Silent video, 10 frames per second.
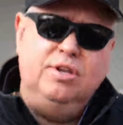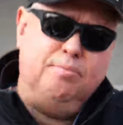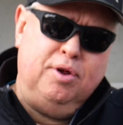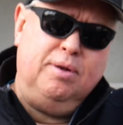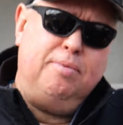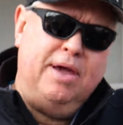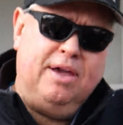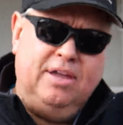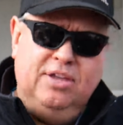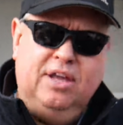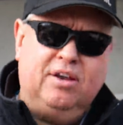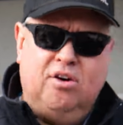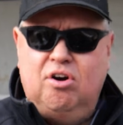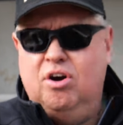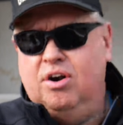You bring it back and you get a
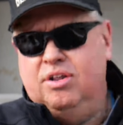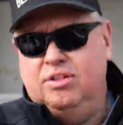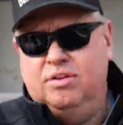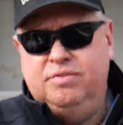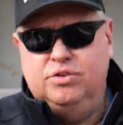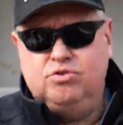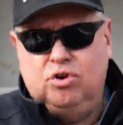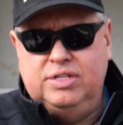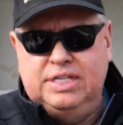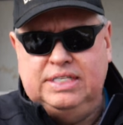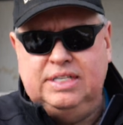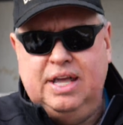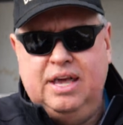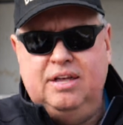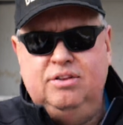card, and if you draw a decent
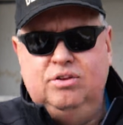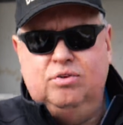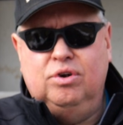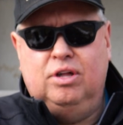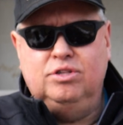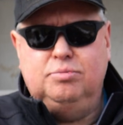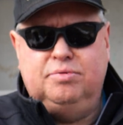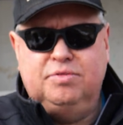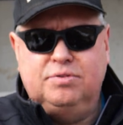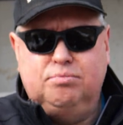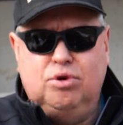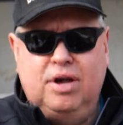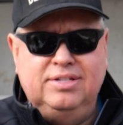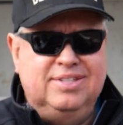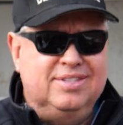hand, you're eligible for some
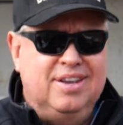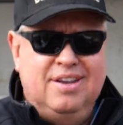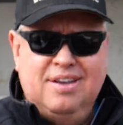prizes.